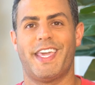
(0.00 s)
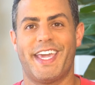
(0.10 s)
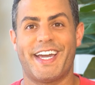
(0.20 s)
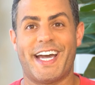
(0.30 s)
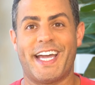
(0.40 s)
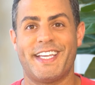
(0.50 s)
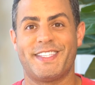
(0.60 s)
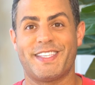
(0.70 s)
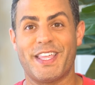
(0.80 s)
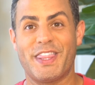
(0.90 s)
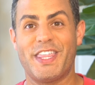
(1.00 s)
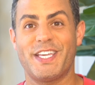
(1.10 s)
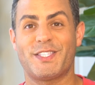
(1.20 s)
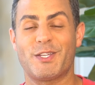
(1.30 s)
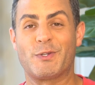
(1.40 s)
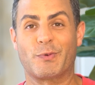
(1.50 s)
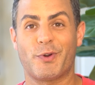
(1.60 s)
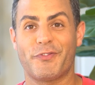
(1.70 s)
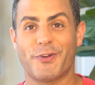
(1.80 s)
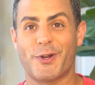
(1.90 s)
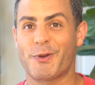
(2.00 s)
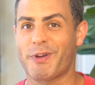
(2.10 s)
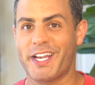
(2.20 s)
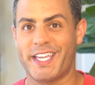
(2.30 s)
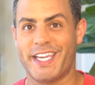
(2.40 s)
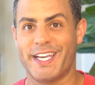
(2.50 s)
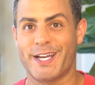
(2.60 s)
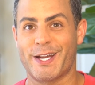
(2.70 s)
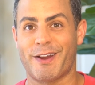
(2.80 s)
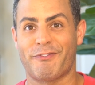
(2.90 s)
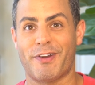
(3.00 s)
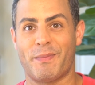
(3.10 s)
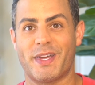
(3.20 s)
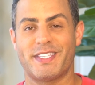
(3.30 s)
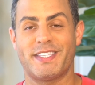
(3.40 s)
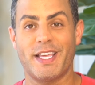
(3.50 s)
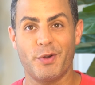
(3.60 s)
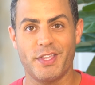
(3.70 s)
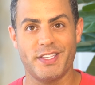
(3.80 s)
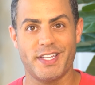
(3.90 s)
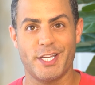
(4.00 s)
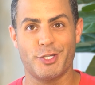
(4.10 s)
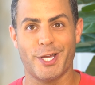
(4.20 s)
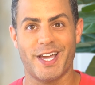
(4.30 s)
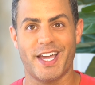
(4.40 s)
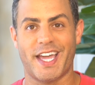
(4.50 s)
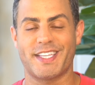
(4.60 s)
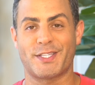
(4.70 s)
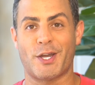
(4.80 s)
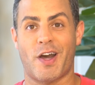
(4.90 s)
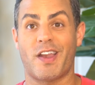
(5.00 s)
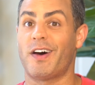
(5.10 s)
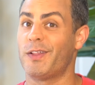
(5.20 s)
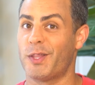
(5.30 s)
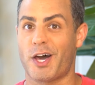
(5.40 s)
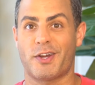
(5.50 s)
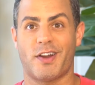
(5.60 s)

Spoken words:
Hey guys, this dwarf fern right here from Southeast Asia has got a lot of